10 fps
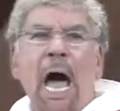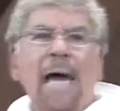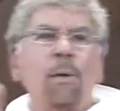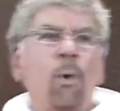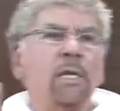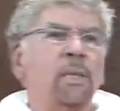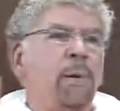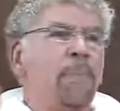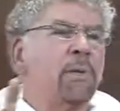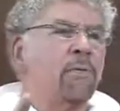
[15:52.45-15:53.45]
I don't want the
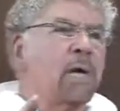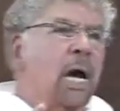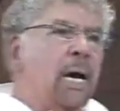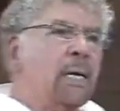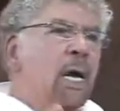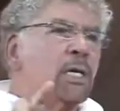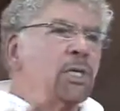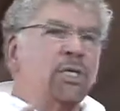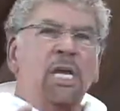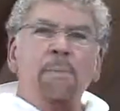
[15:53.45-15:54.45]
people of God
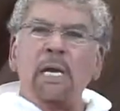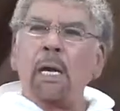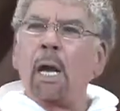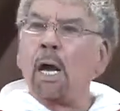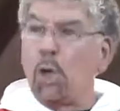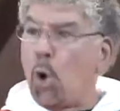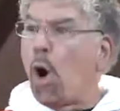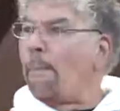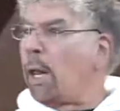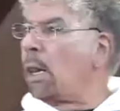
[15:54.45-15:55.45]
to see me
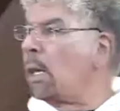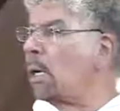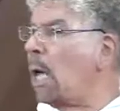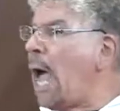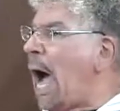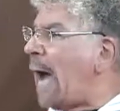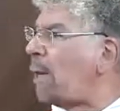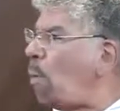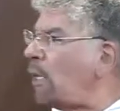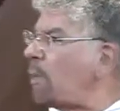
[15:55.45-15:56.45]
normal. I
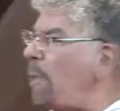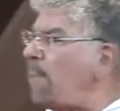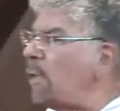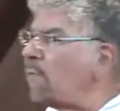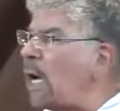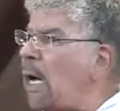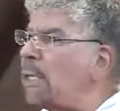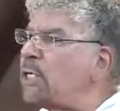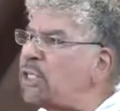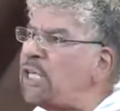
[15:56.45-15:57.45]
don't want the people of
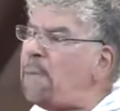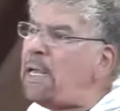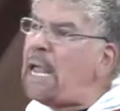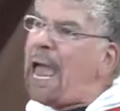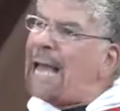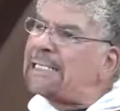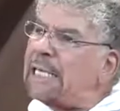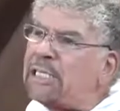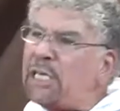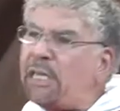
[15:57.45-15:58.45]
God to see me as
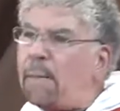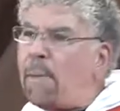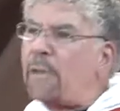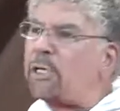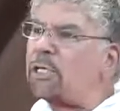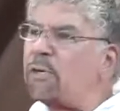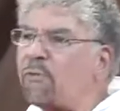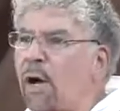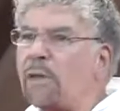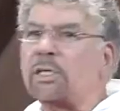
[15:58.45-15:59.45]
they see their mothers and
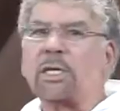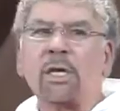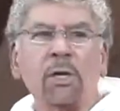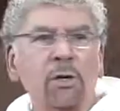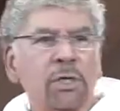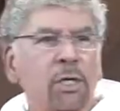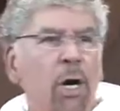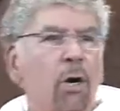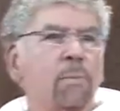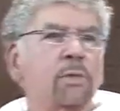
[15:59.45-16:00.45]
fathers in the nursing
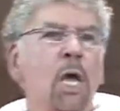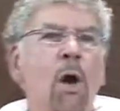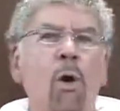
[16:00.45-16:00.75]
homes